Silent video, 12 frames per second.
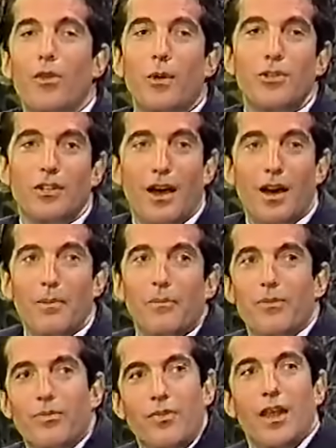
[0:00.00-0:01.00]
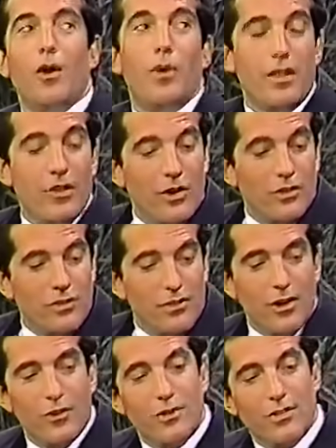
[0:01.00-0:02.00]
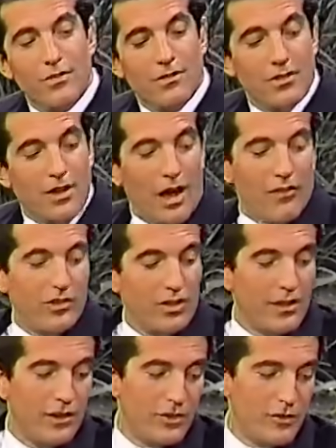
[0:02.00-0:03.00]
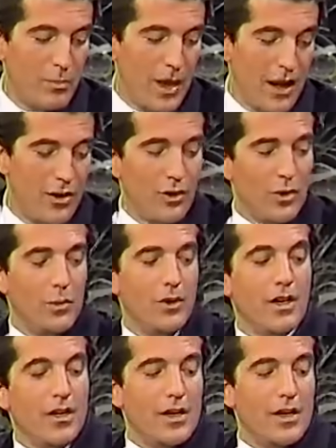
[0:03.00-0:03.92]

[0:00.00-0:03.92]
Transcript: There was, um, you know, we, there's there's obviously lists of men who